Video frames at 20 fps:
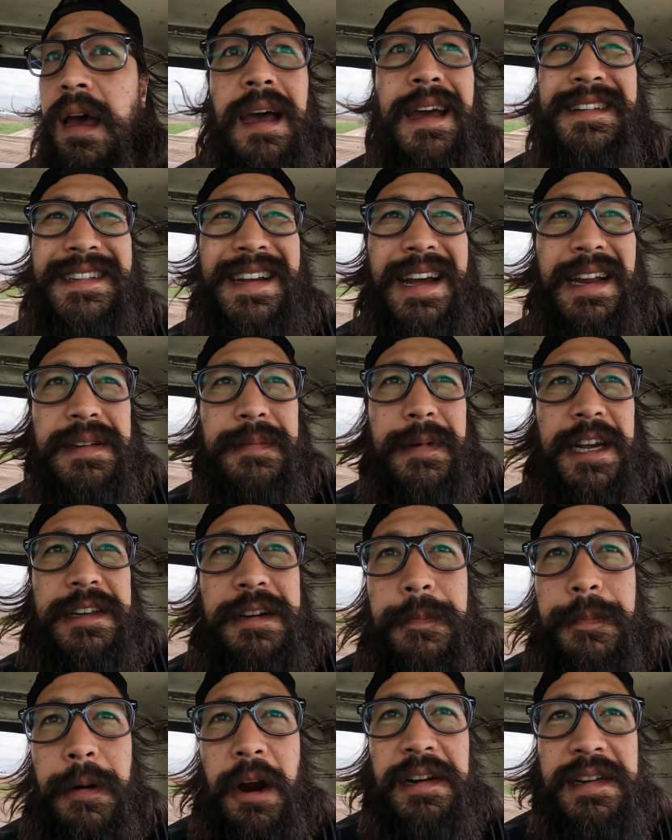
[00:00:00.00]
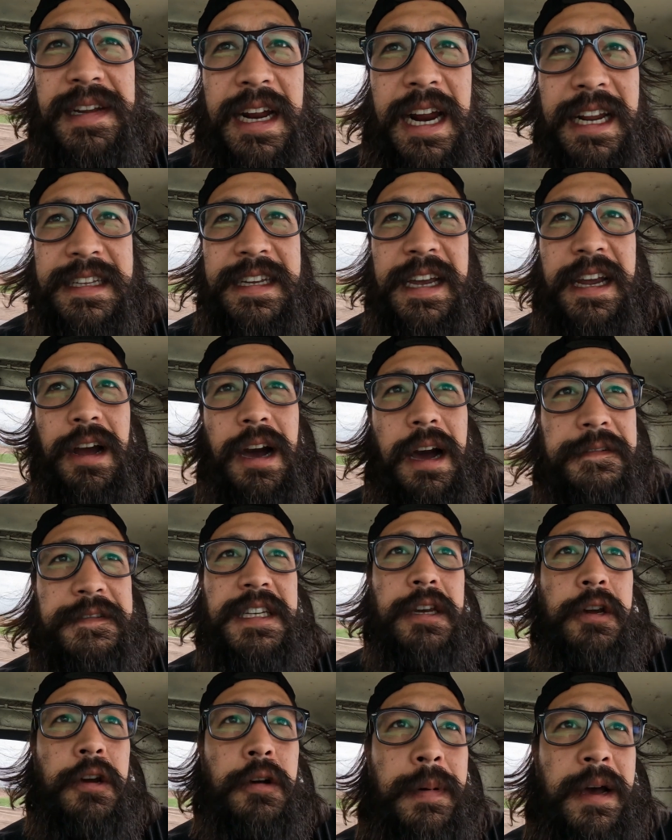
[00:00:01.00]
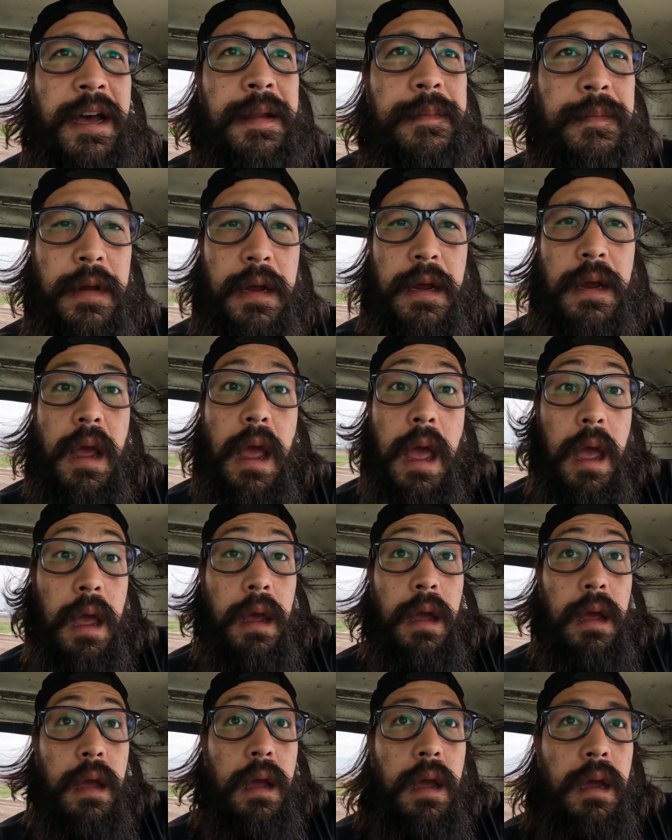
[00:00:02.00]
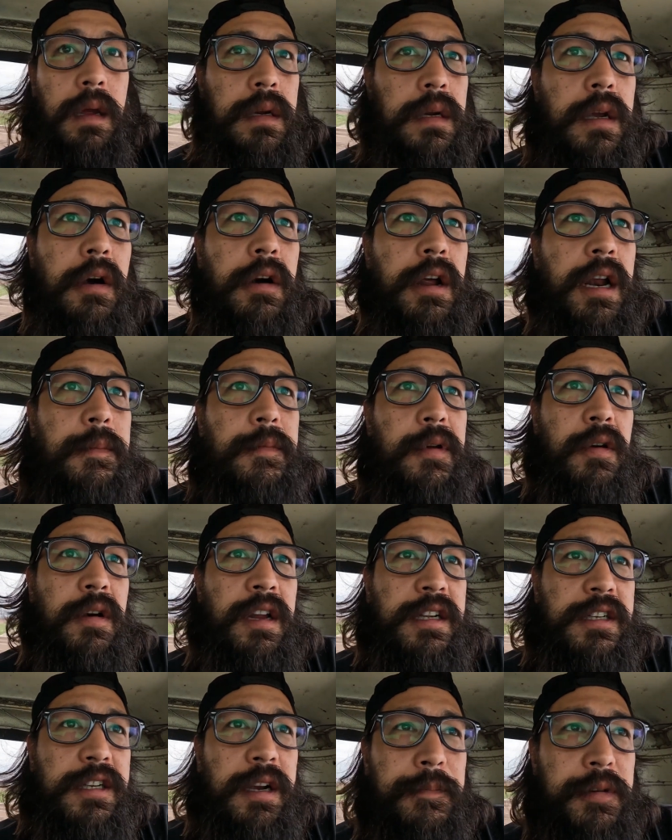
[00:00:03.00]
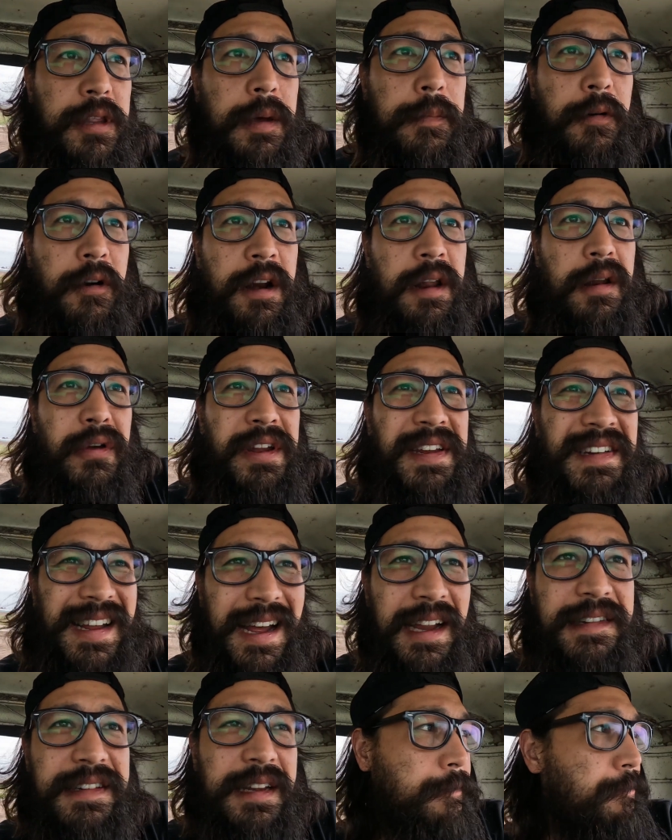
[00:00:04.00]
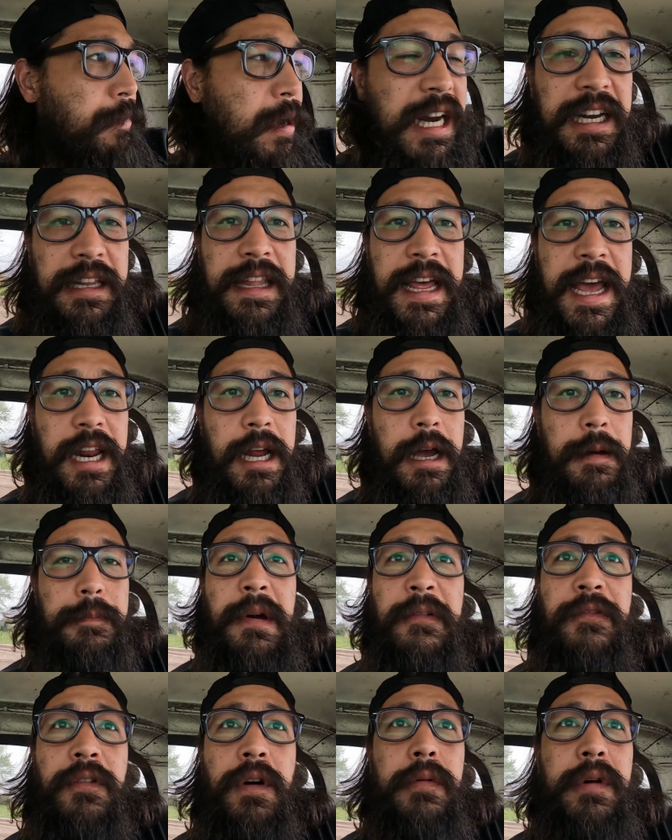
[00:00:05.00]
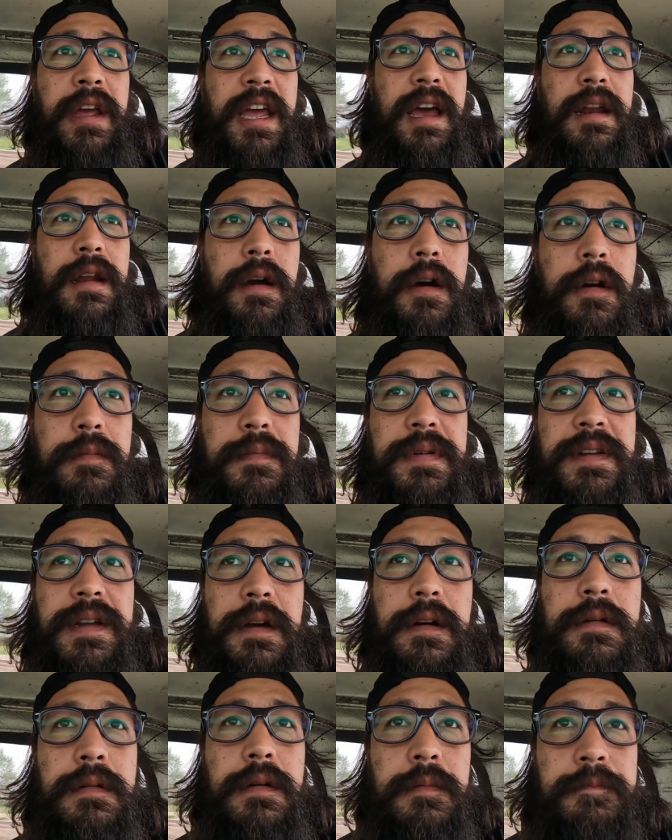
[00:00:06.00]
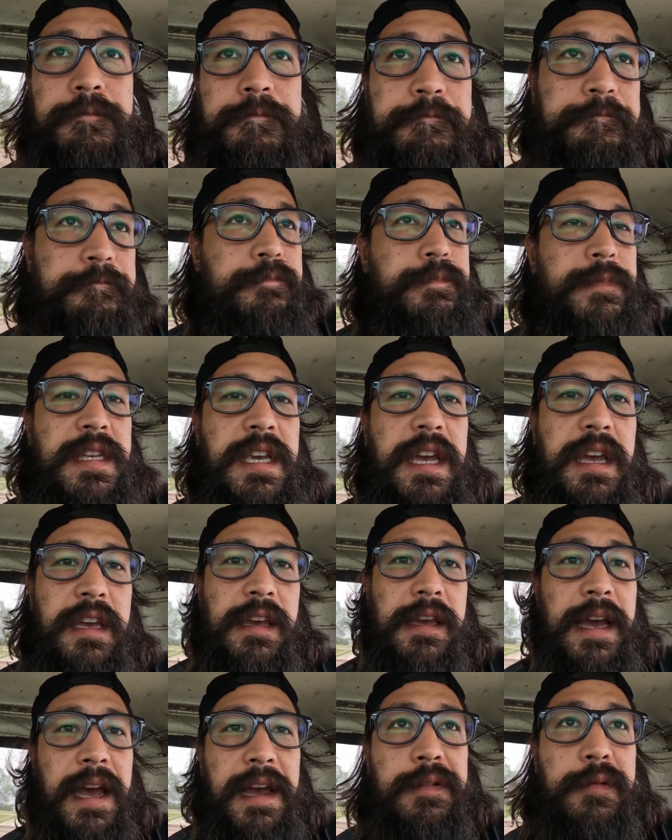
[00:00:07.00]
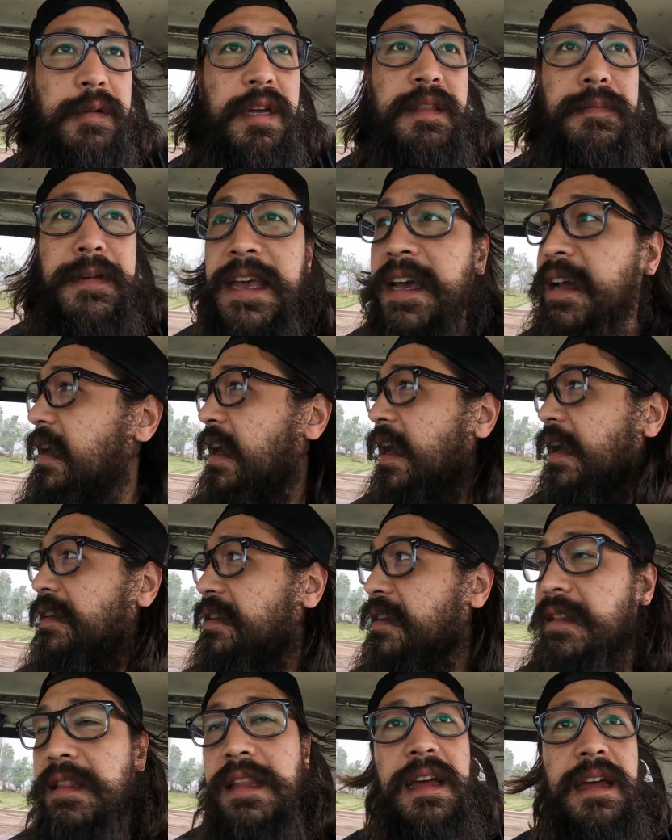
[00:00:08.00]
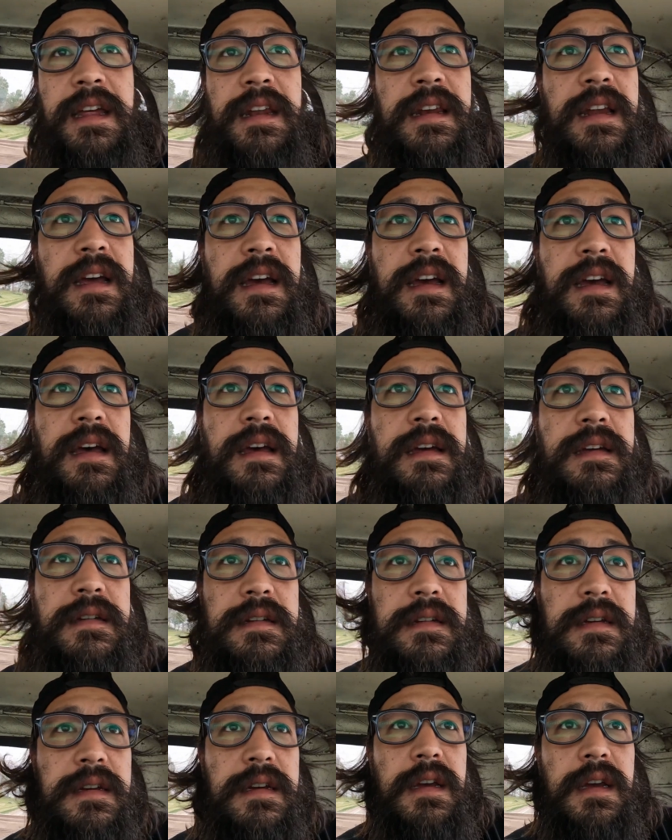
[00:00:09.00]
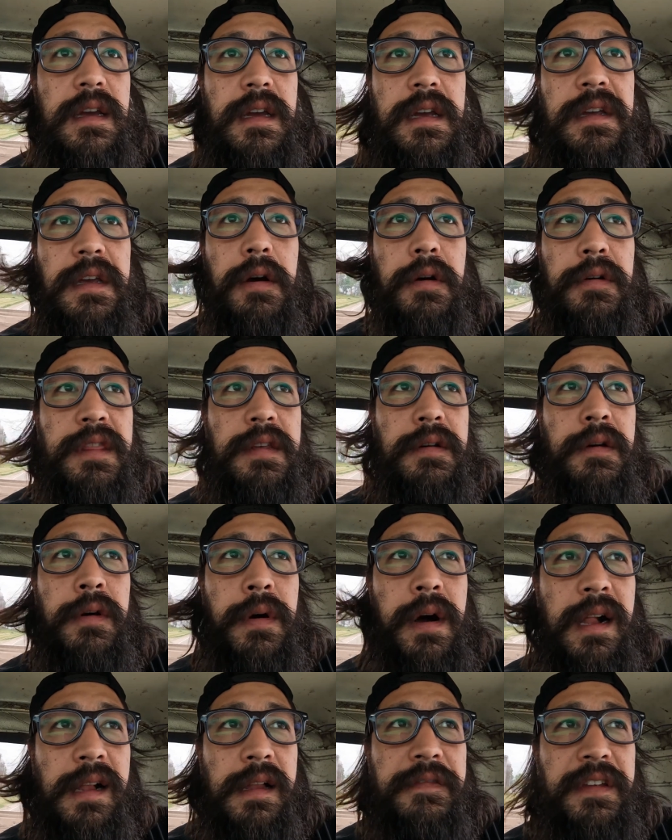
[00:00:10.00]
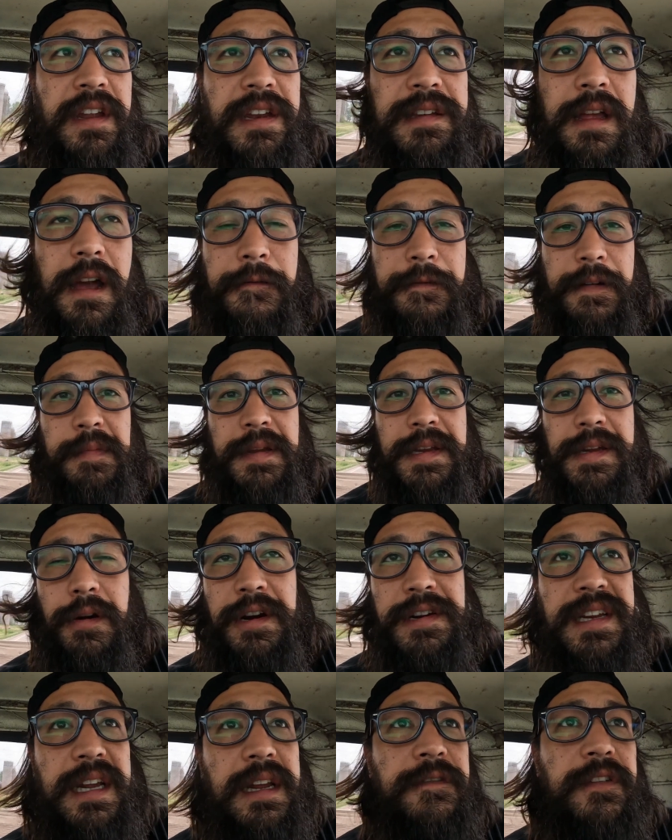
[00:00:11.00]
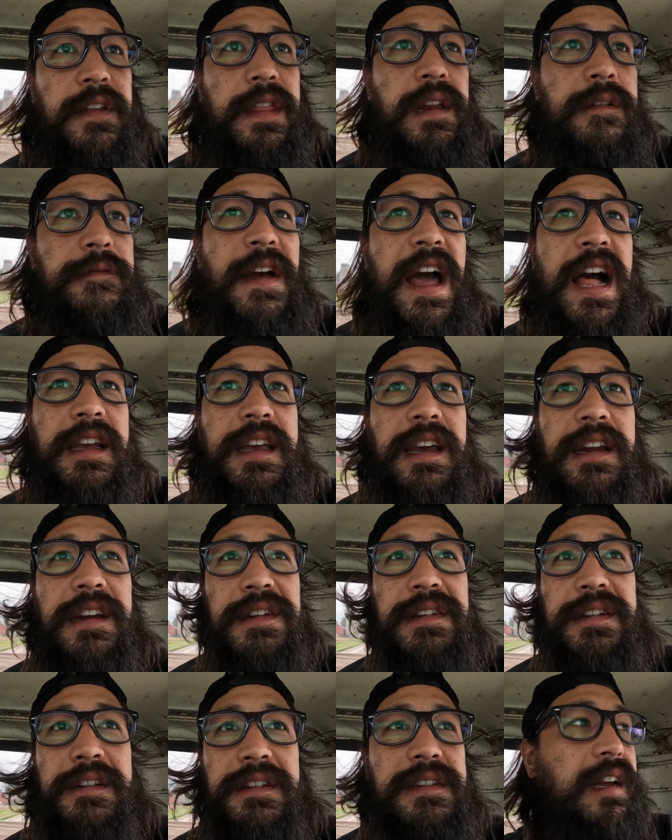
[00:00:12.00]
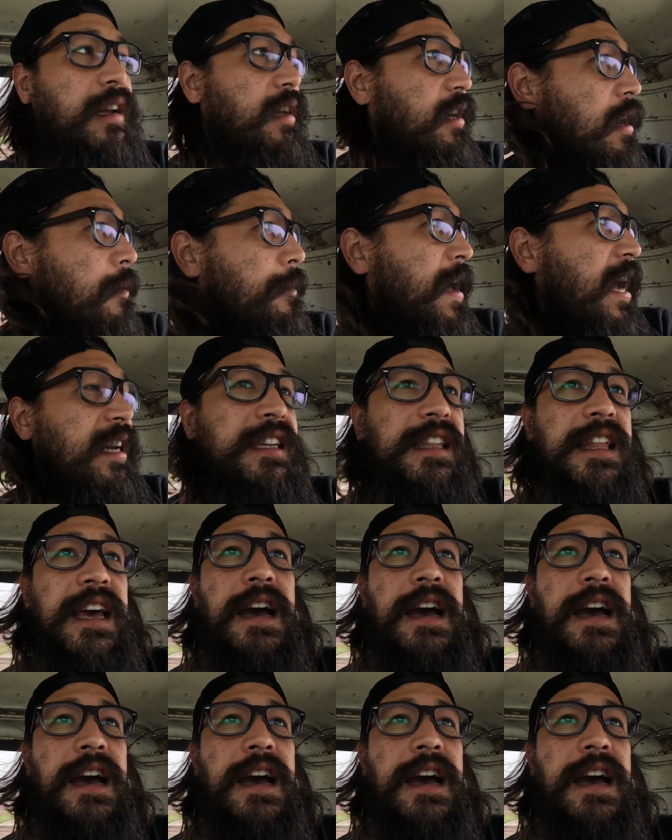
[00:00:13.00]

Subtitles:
It's got some extra parts I got to take off too, but going up north, jumping the border to Wisconsin, picking that up before we head home. So take you guys with me, I guess, and then go through all of the stuff I'm sourcing for this Falcon as soon as I can get it back to the